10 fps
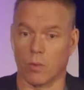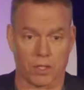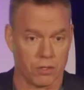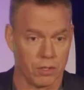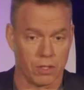
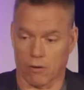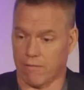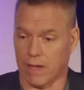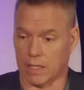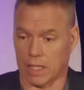what good or
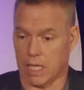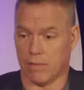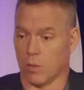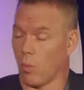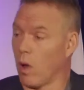failing
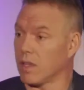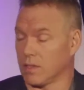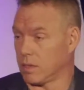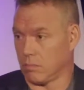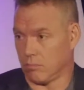even
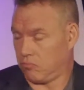was.